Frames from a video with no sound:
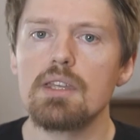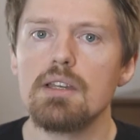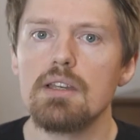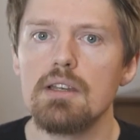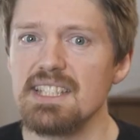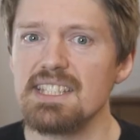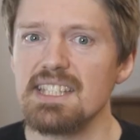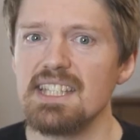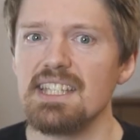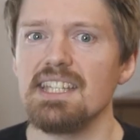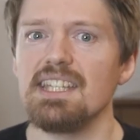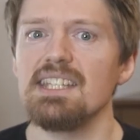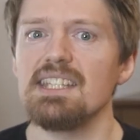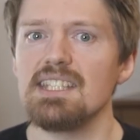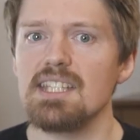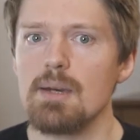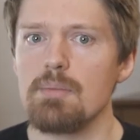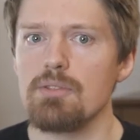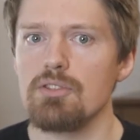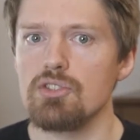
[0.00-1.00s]
These
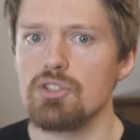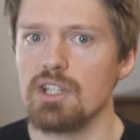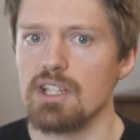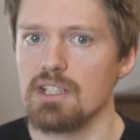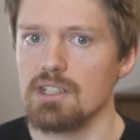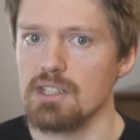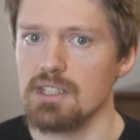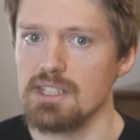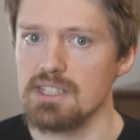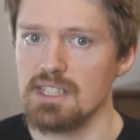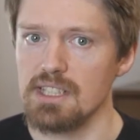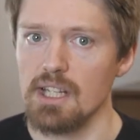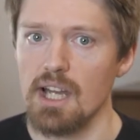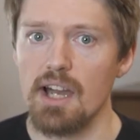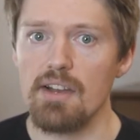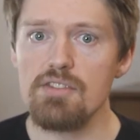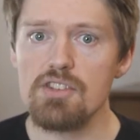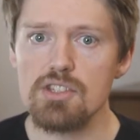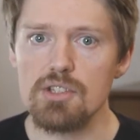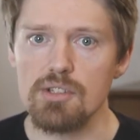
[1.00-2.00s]
in-depth checklists that
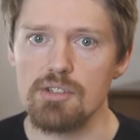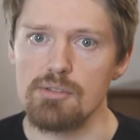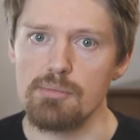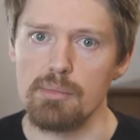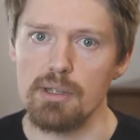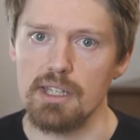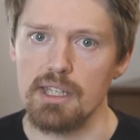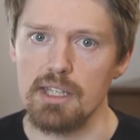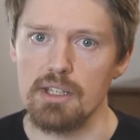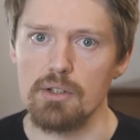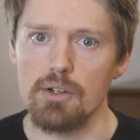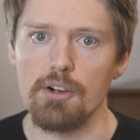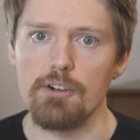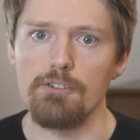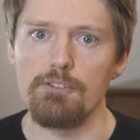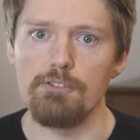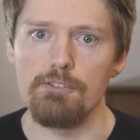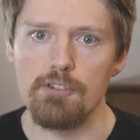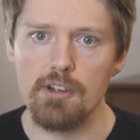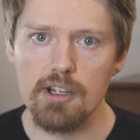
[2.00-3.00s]
I've started making are
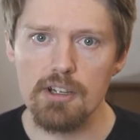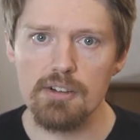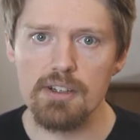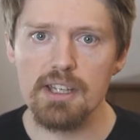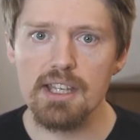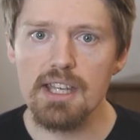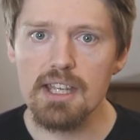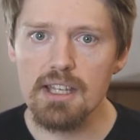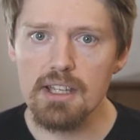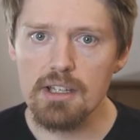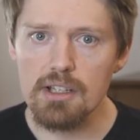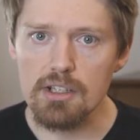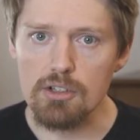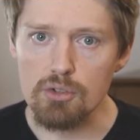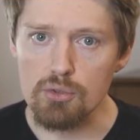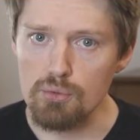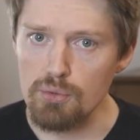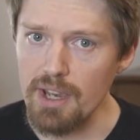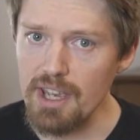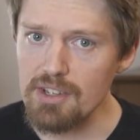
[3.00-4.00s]
very
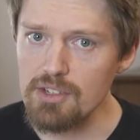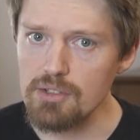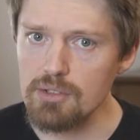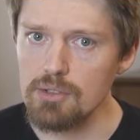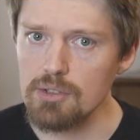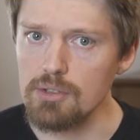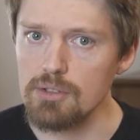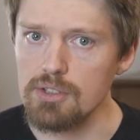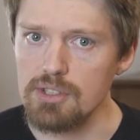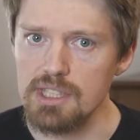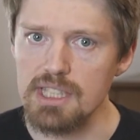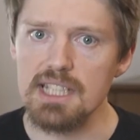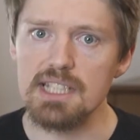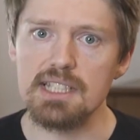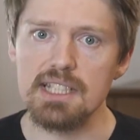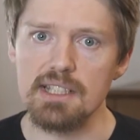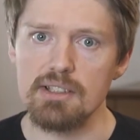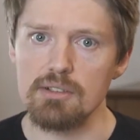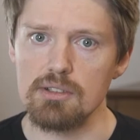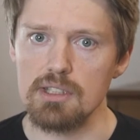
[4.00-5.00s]
granular,
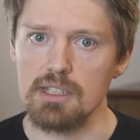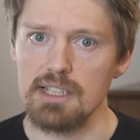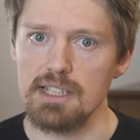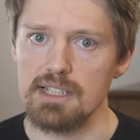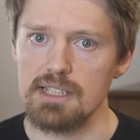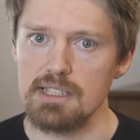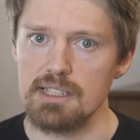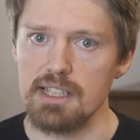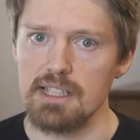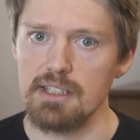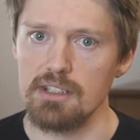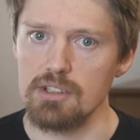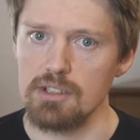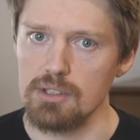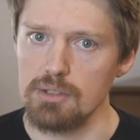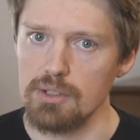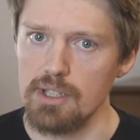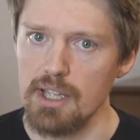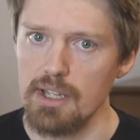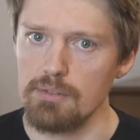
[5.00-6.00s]
detailed lists that
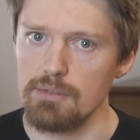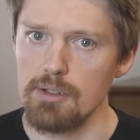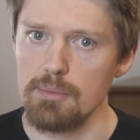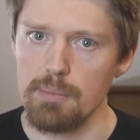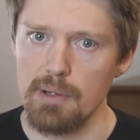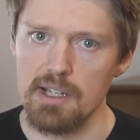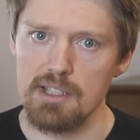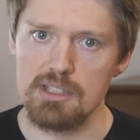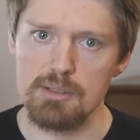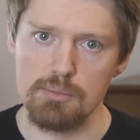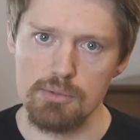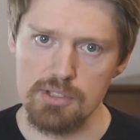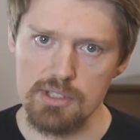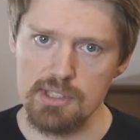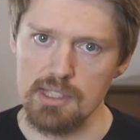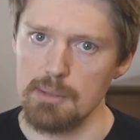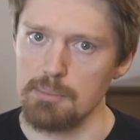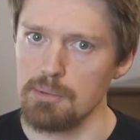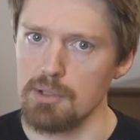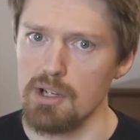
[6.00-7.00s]
include every possible
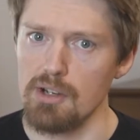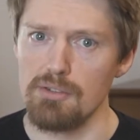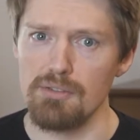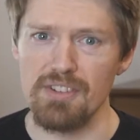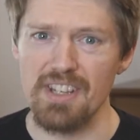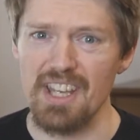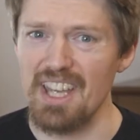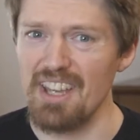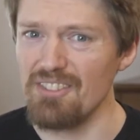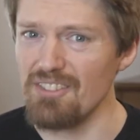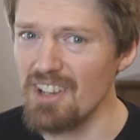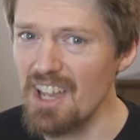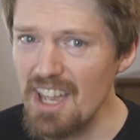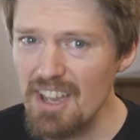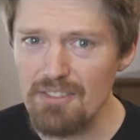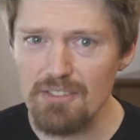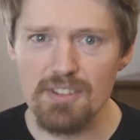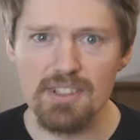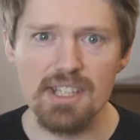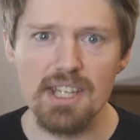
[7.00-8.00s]
step of
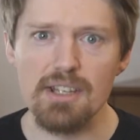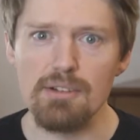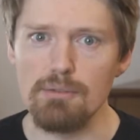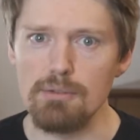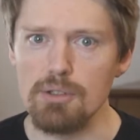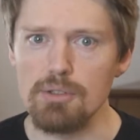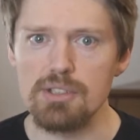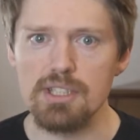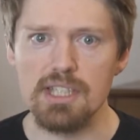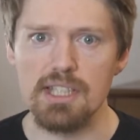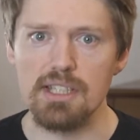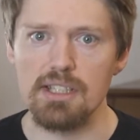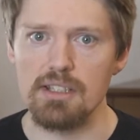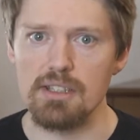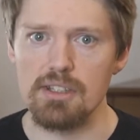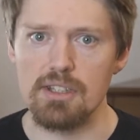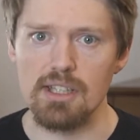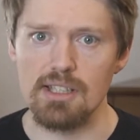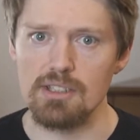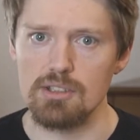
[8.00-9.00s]
everyday routine
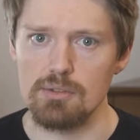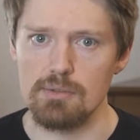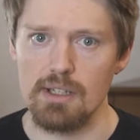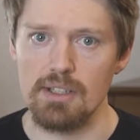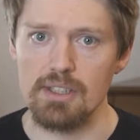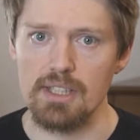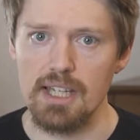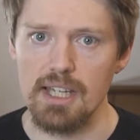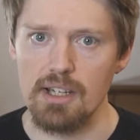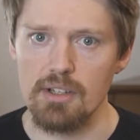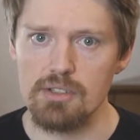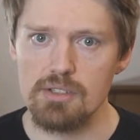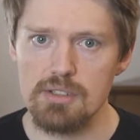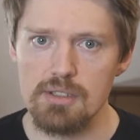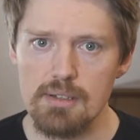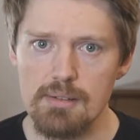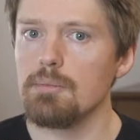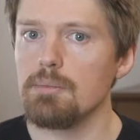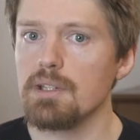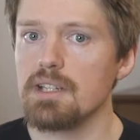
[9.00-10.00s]
things around the house.
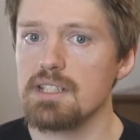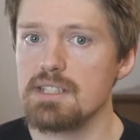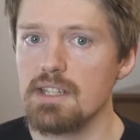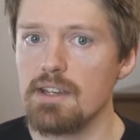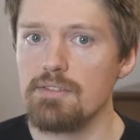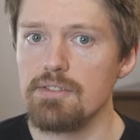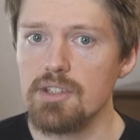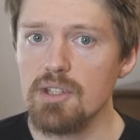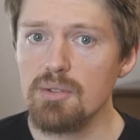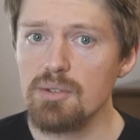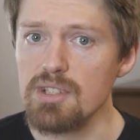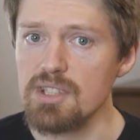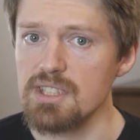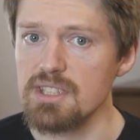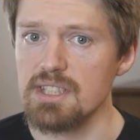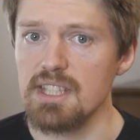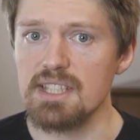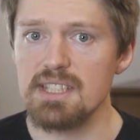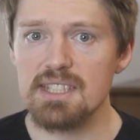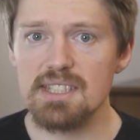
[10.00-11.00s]
Because I've
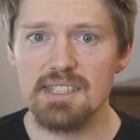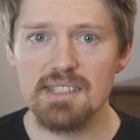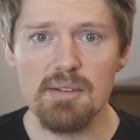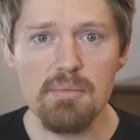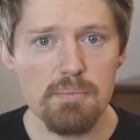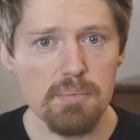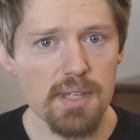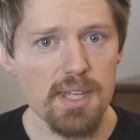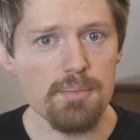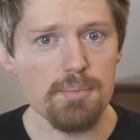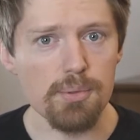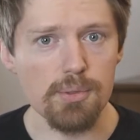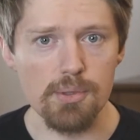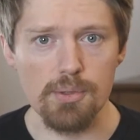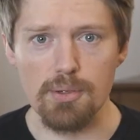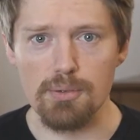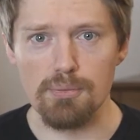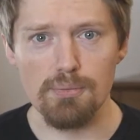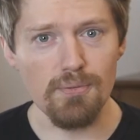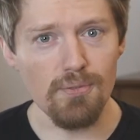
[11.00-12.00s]
noticed that some people
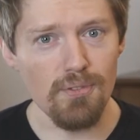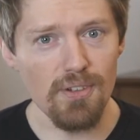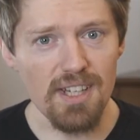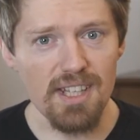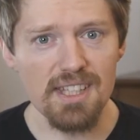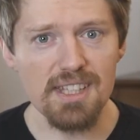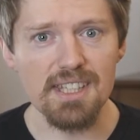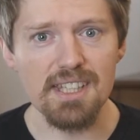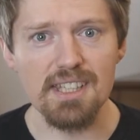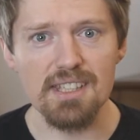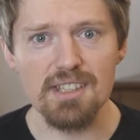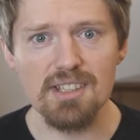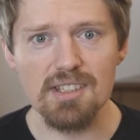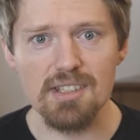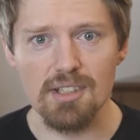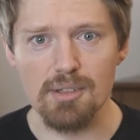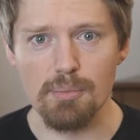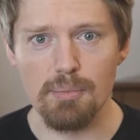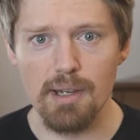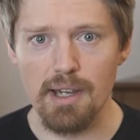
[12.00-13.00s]
are really
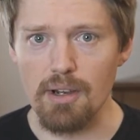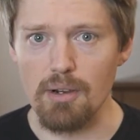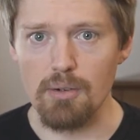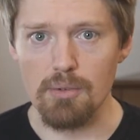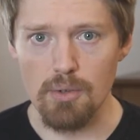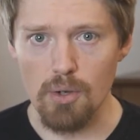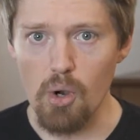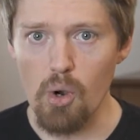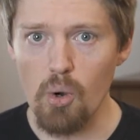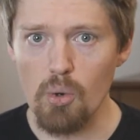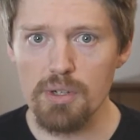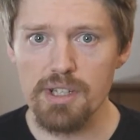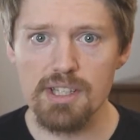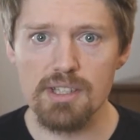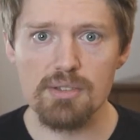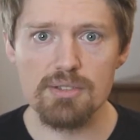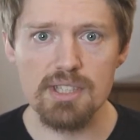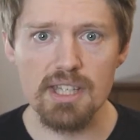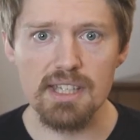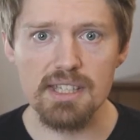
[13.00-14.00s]
good about holding
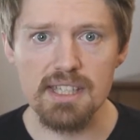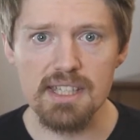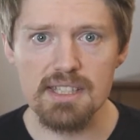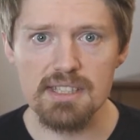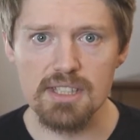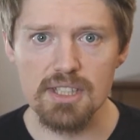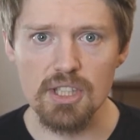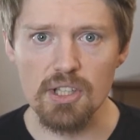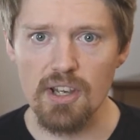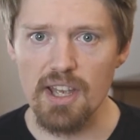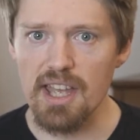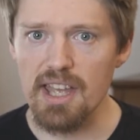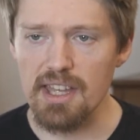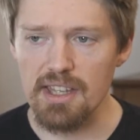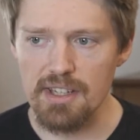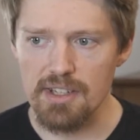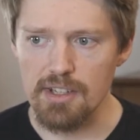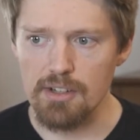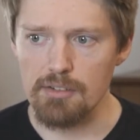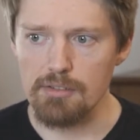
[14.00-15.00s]
those ideas in their
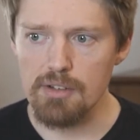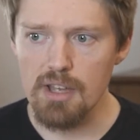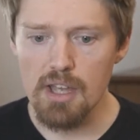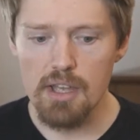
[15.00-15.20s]
head of,